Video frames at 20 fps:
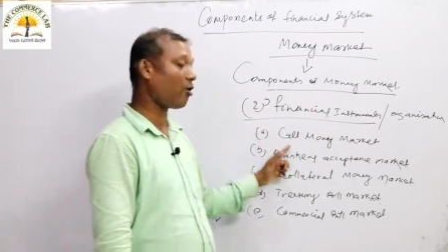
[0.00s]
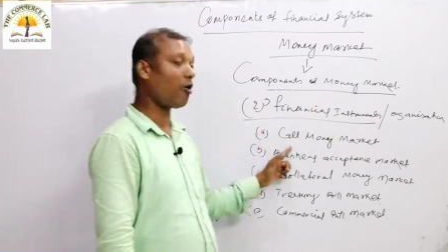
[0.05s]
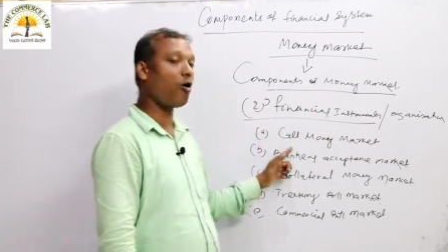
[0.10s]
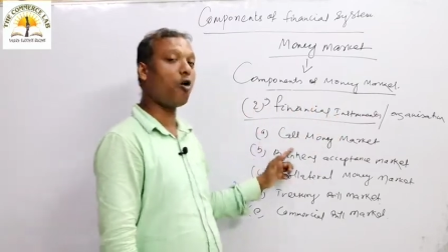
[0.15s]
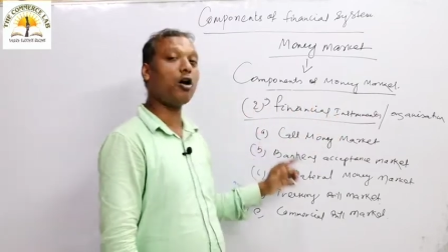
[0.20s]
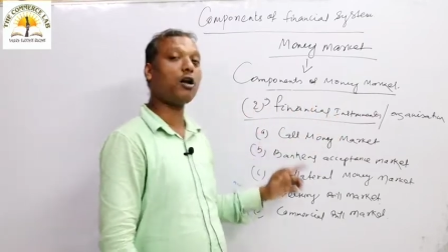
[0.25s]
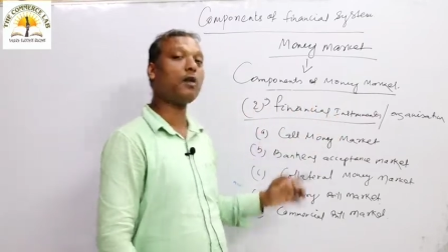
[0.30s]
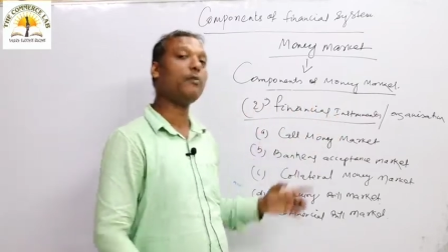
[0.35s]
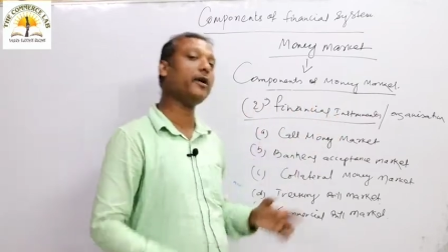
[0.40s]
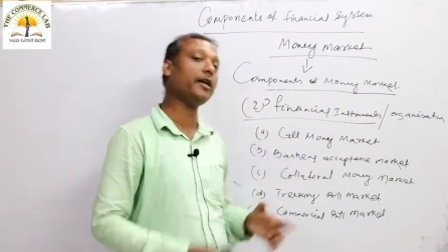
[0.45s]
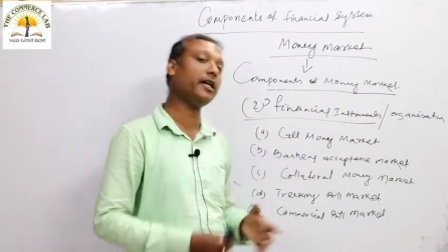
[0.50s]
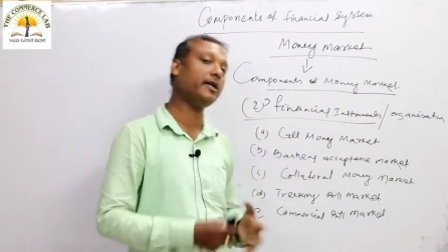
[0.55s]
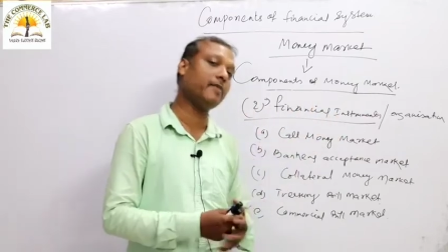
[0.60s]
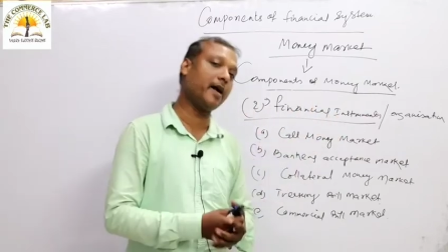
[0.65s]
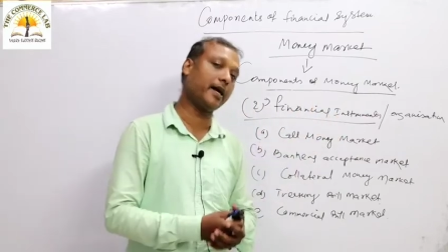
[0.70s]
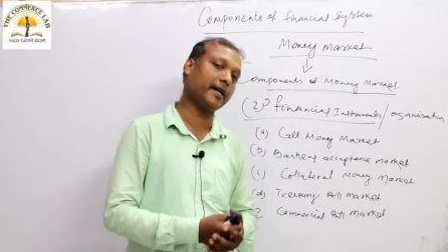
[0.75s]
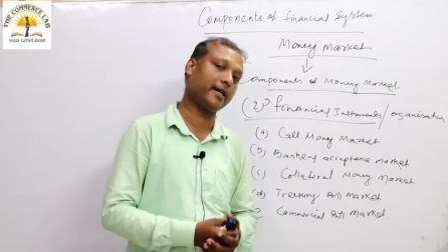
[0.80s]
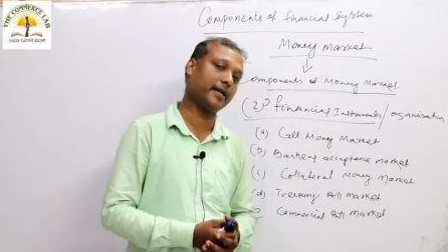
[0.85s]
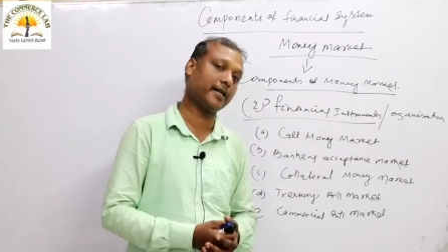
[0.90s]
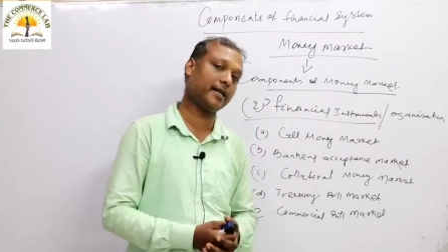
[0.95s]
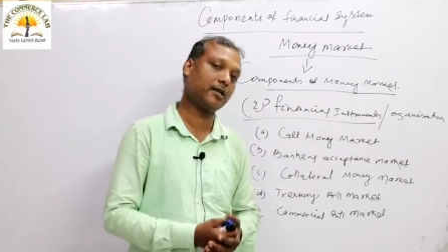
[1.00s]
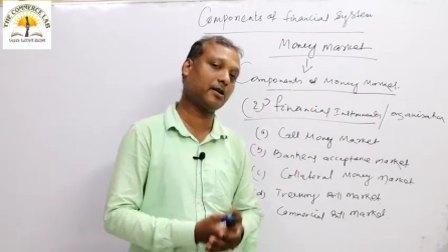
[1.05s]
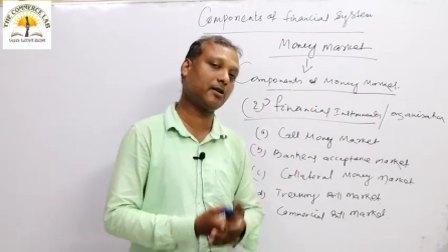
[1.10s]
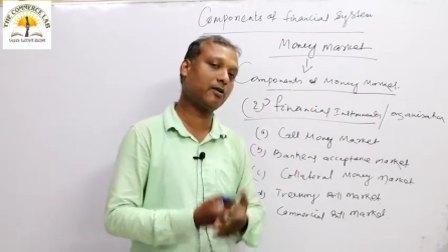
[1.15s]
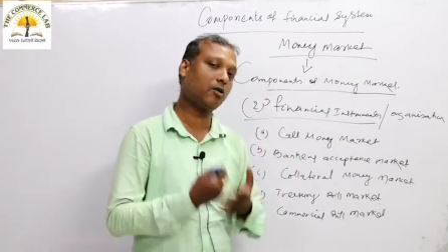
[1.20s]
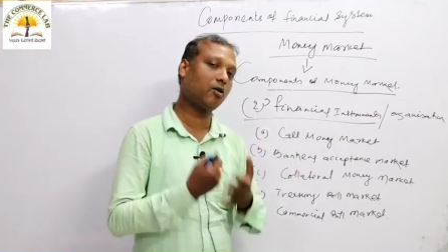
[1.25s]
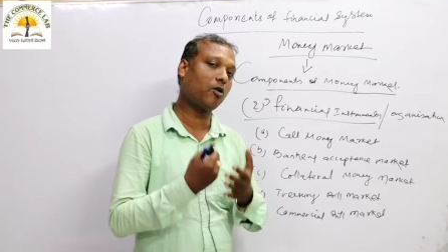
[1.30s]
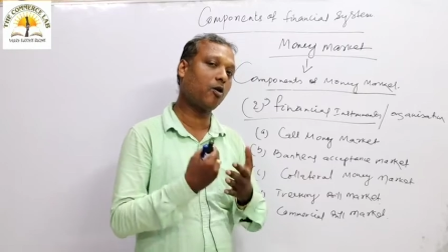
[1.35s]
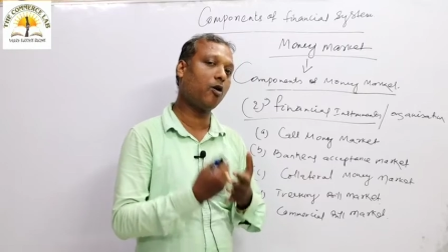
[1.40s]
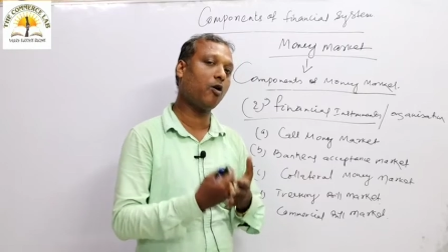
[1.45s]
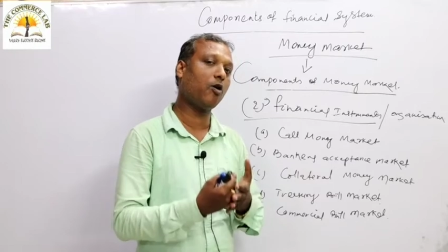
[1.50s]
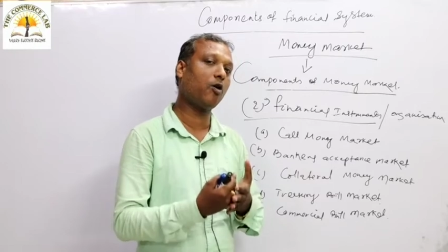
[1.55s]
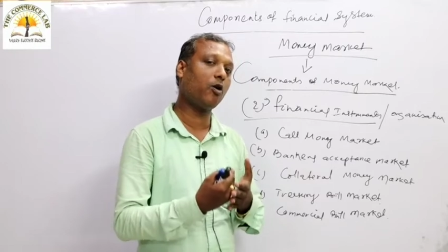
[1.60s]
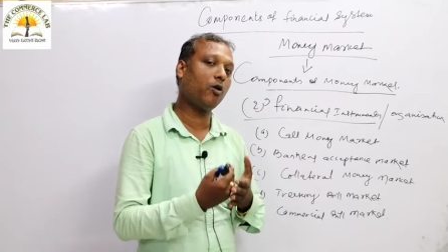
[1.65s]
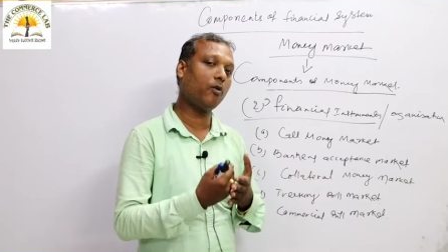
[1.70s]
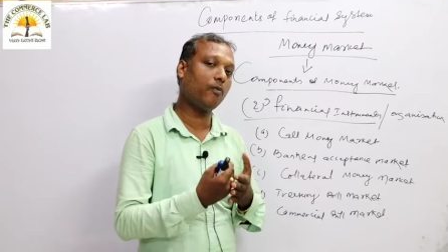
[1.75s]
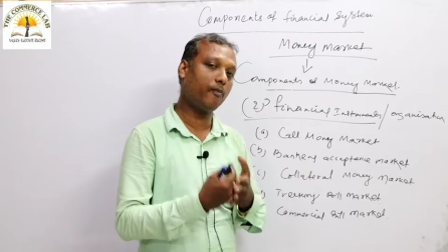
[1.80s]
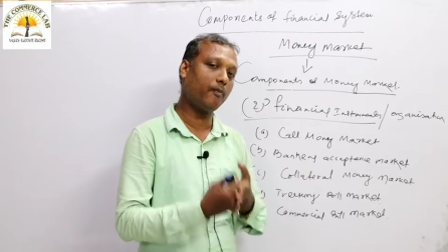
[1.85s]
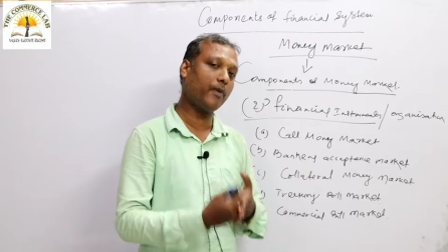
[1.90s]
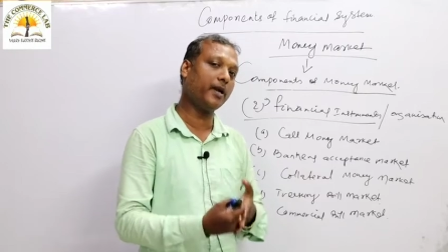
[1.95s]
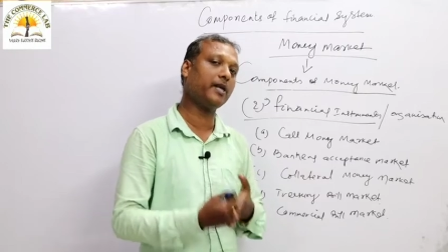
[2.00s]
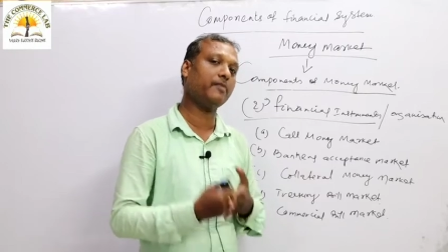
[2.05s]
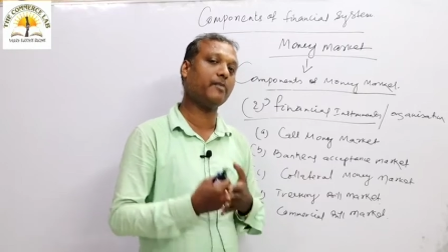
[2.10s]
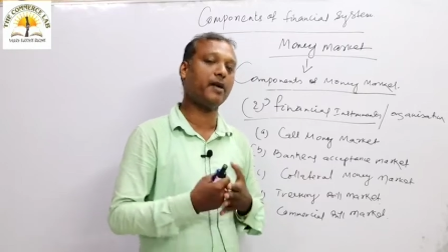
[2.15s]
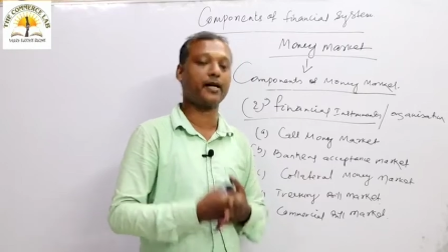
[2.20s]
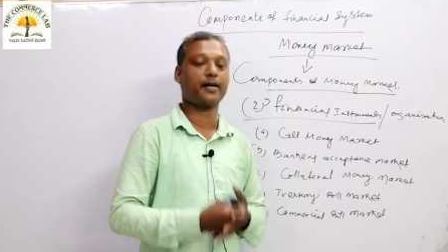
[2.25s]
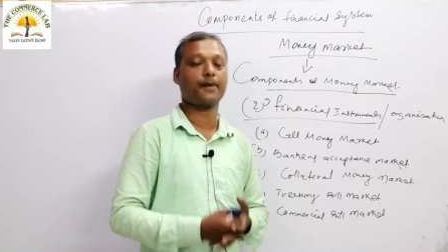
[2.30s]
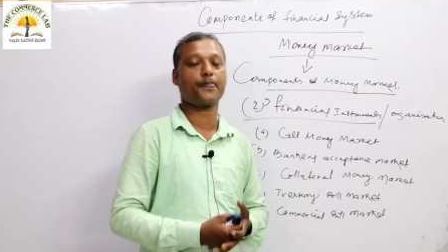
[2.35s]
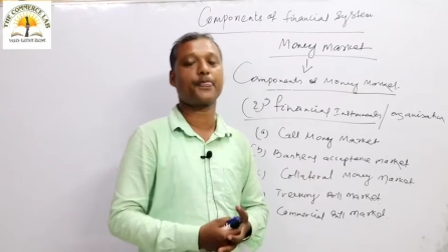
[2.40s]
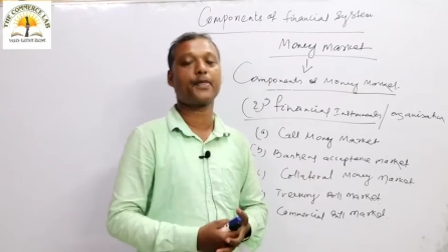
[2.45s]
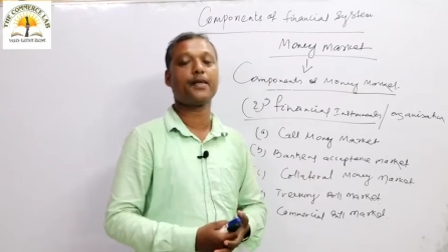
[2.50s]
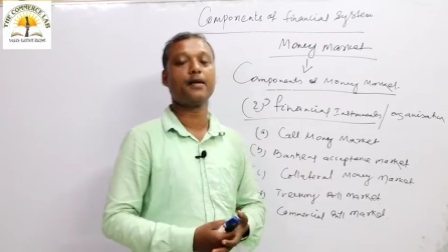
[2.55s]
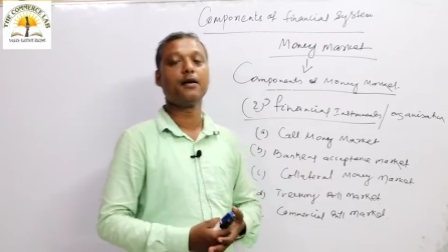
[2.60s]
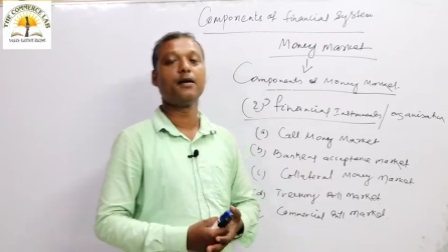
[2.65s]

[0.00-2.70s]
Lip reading: call money market. Call money market.